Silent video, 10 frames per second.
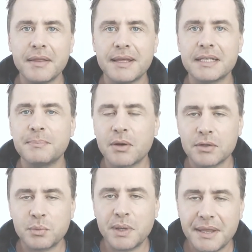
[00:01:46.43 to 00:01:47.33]
things
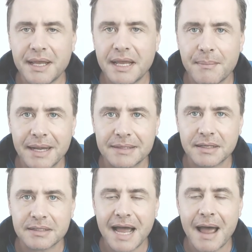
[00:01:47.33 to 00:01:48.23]
because we think it
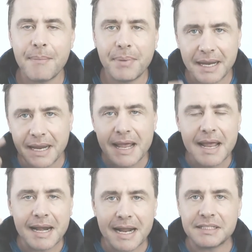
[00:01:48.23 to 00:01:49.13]
makes us happy,
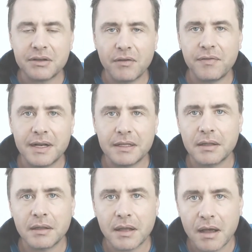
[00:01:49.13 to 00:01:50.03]
letting off
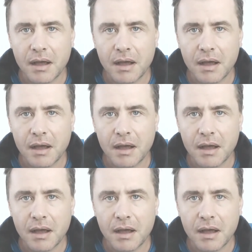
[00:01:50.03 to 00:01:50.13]
little